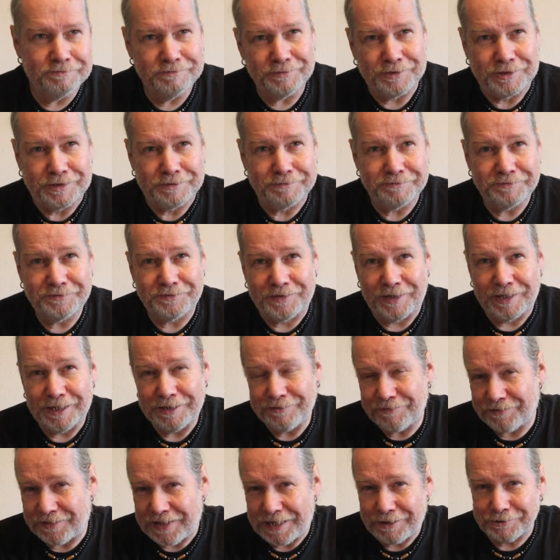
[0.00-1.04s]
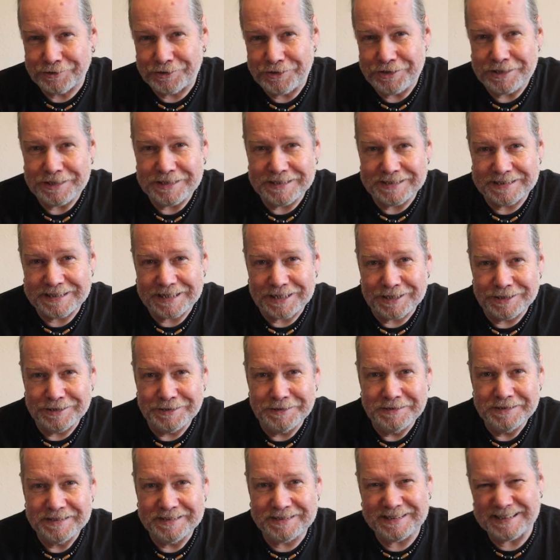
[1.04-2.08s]
what, 5,000 years
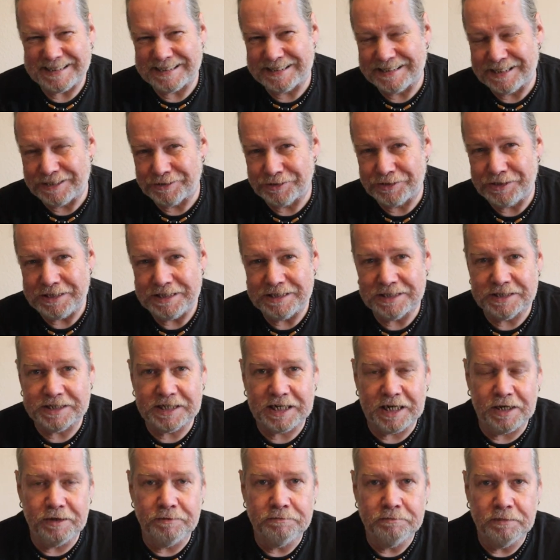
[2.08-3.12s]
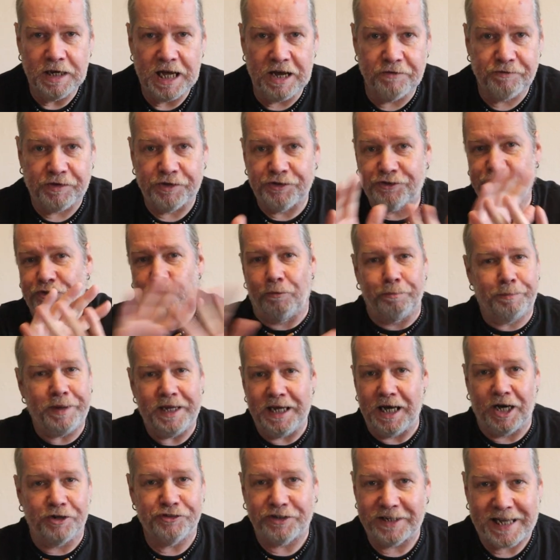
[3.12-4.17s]
ago, 6,000 years ago, everyone stopped
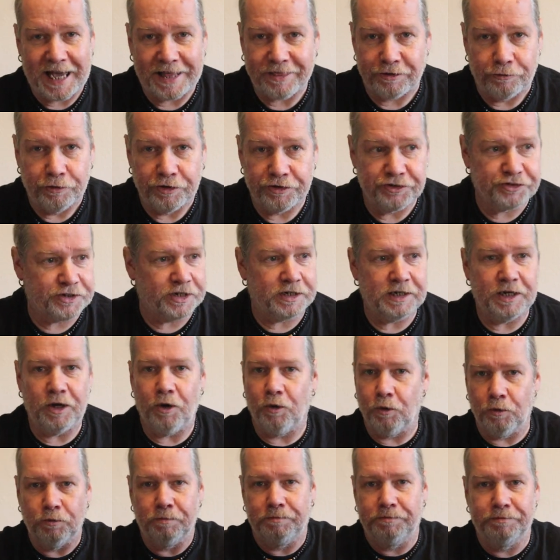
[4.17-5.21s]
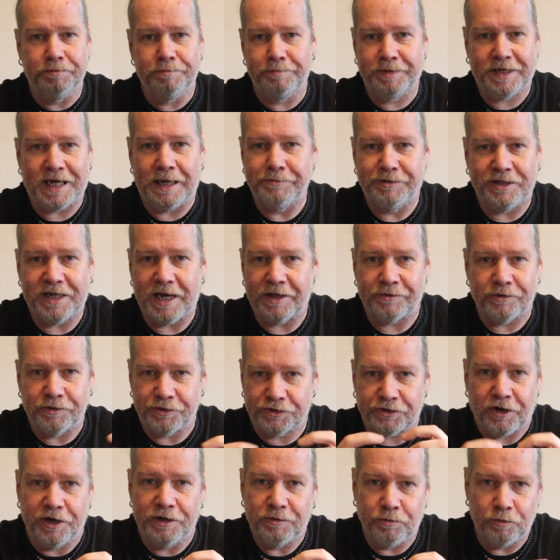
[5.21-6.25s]
being hunter-gatherers and suddenly all came together and
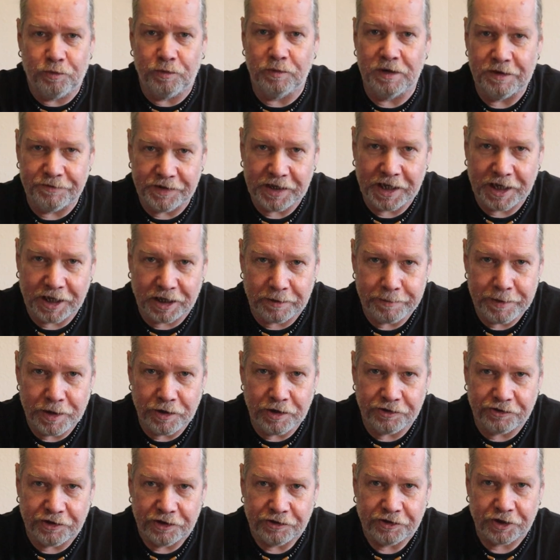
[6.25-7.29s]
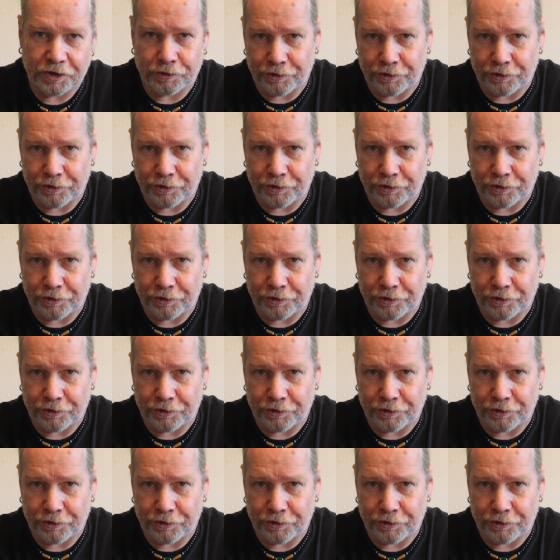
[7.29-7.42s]
started living in communities